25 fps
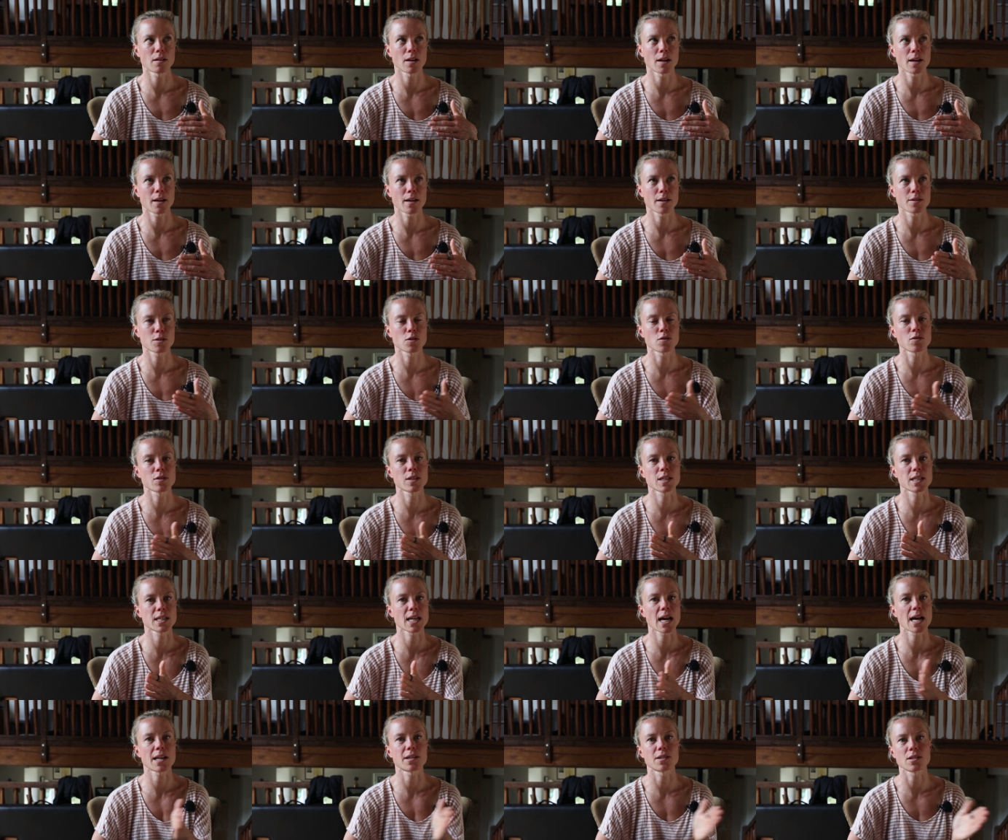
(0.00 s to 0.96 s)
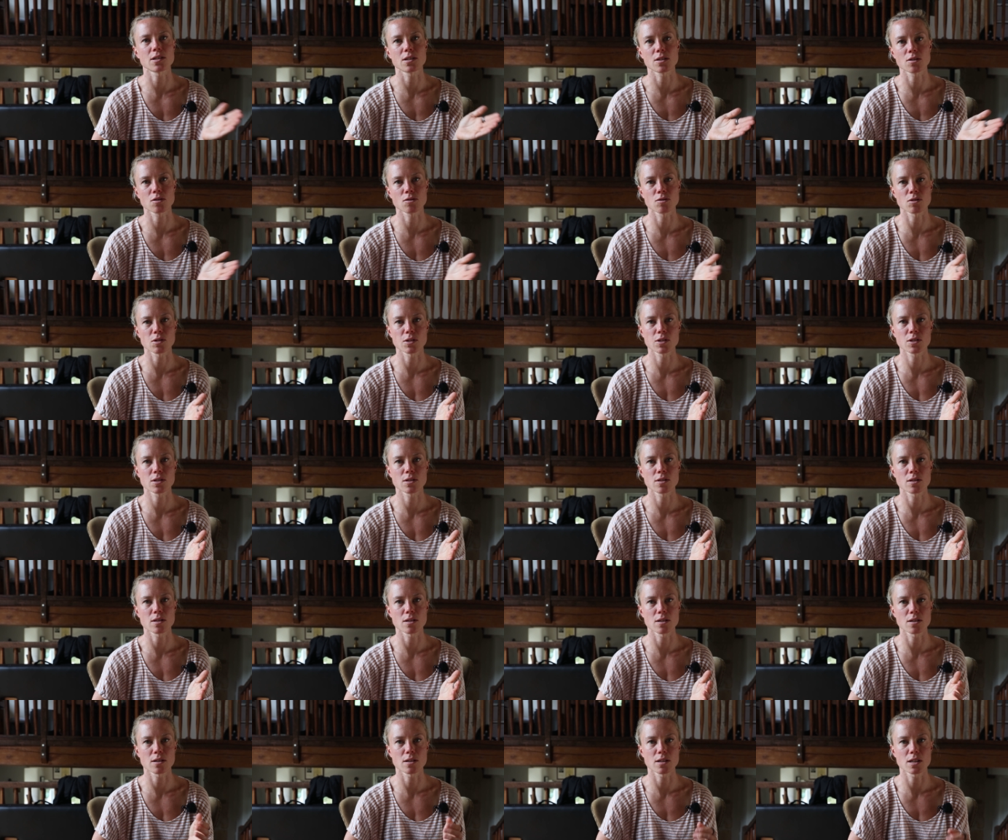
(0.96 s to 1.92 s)
are sort of standard across
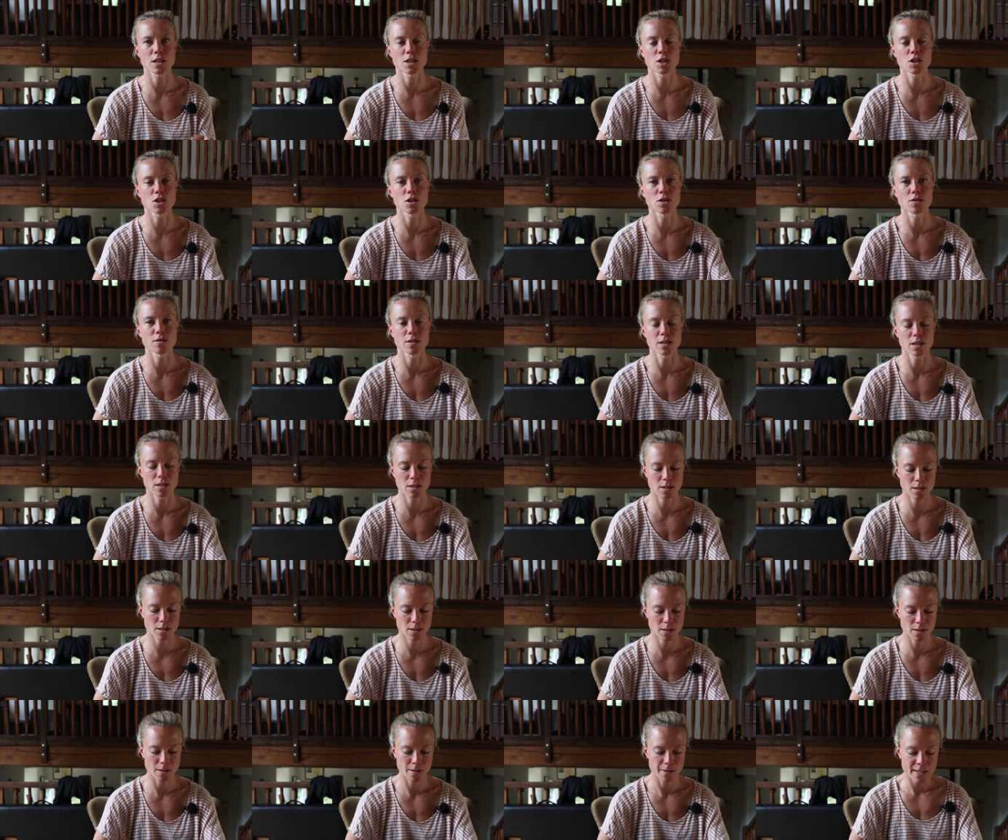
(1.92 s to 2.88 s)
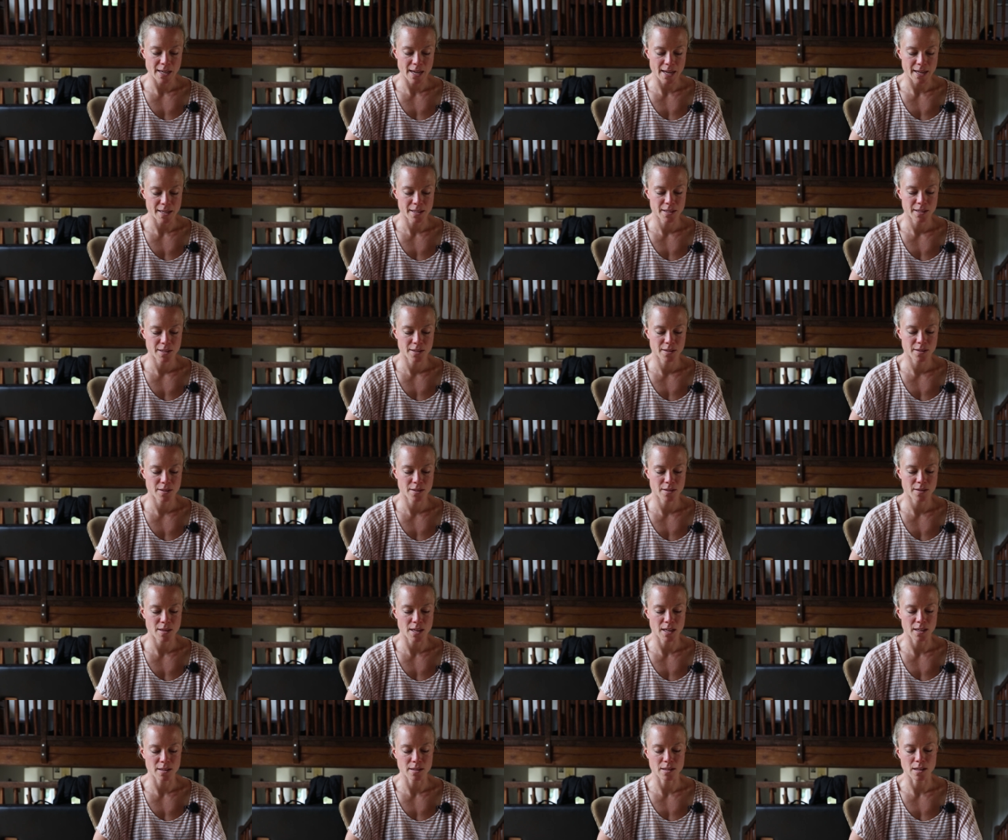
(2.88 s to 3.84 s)
the endurance tests,
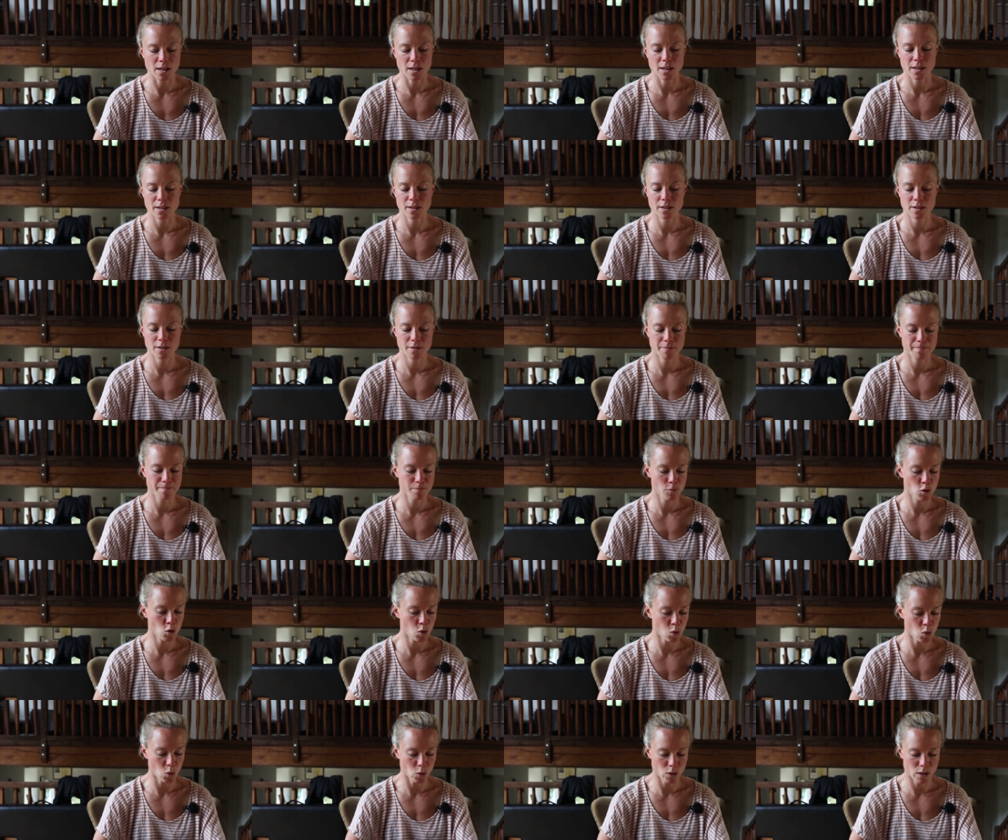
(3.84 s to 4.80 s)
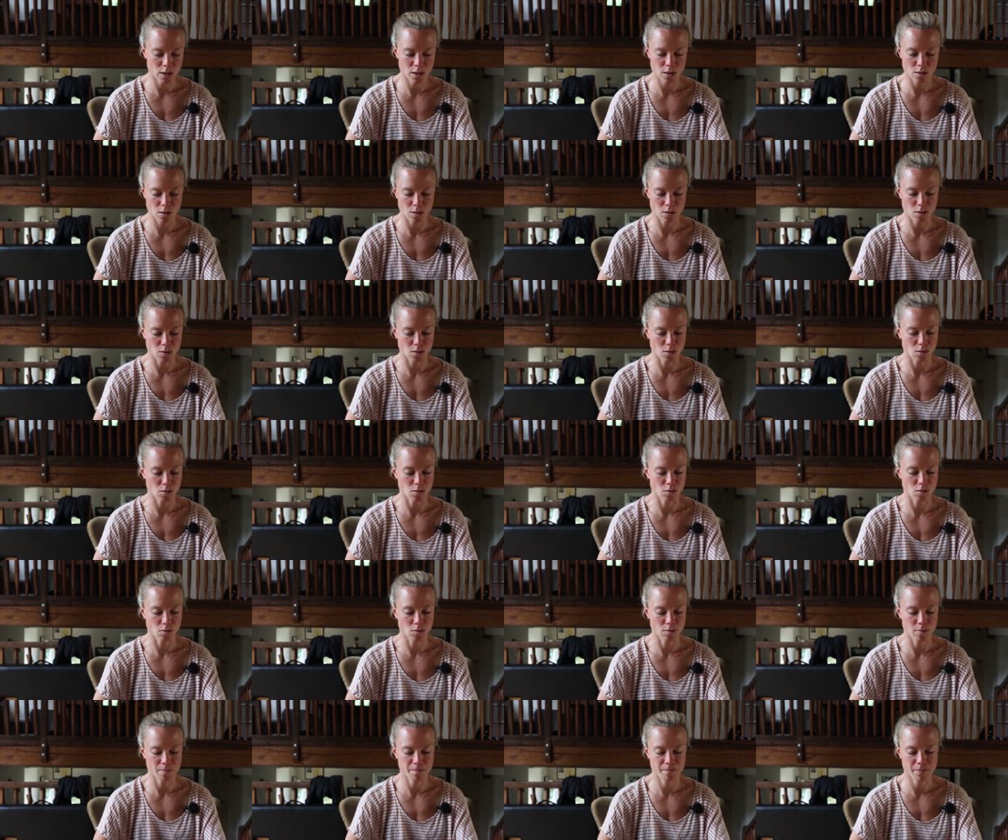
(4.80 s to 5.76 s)
things like
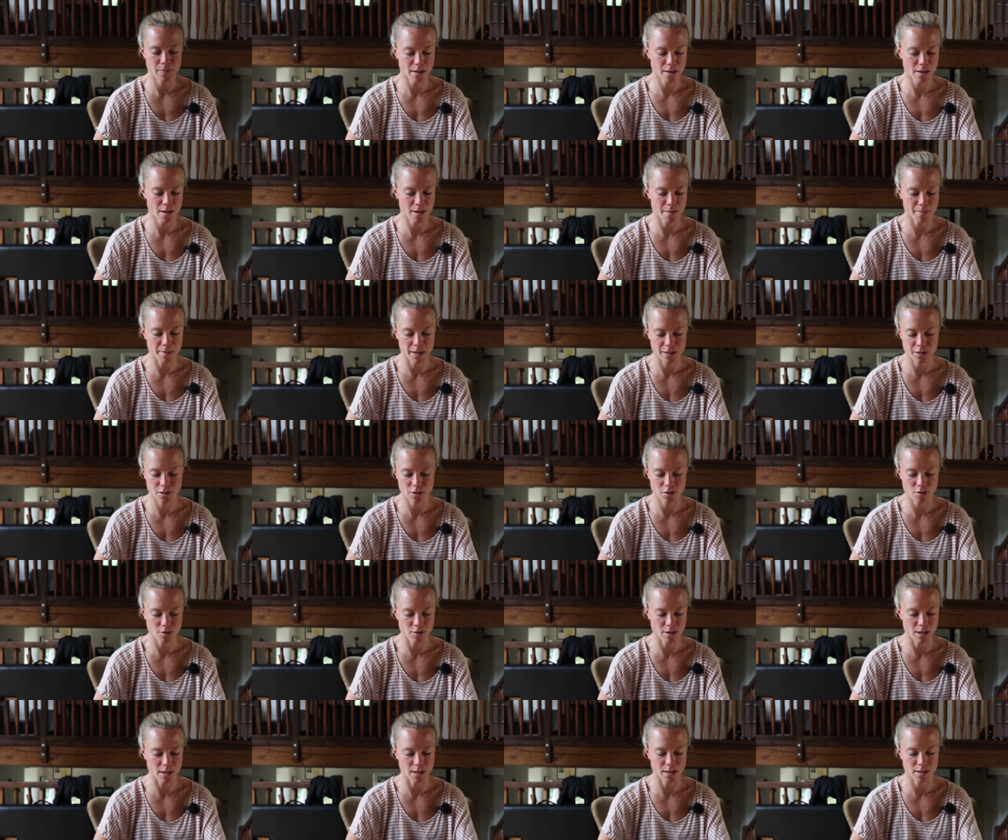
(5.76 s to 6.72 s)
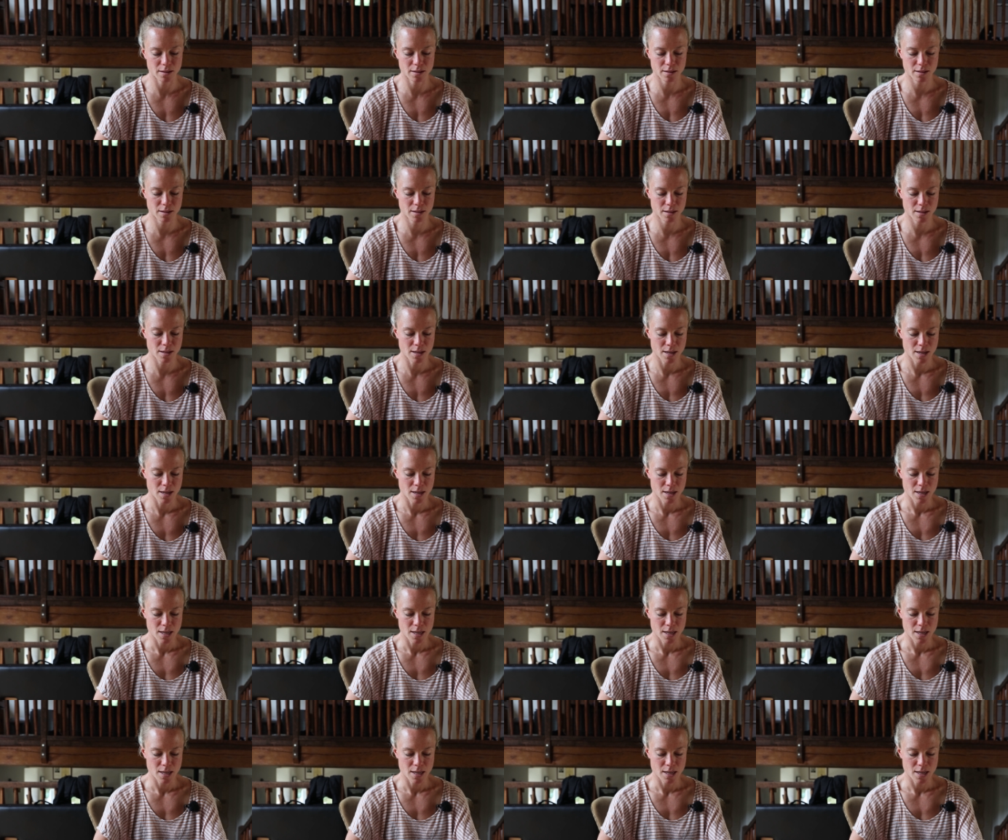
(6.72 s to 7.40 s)
cortisol, hematocrit,